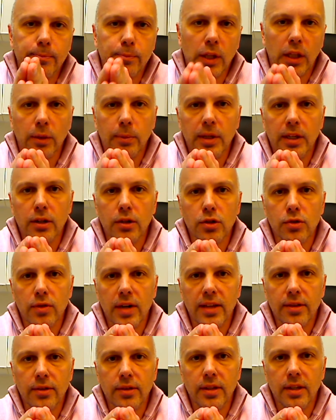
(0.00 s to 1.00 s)
millimeters
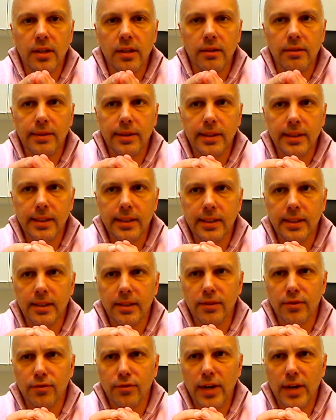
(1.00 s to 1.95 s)
rather than uh,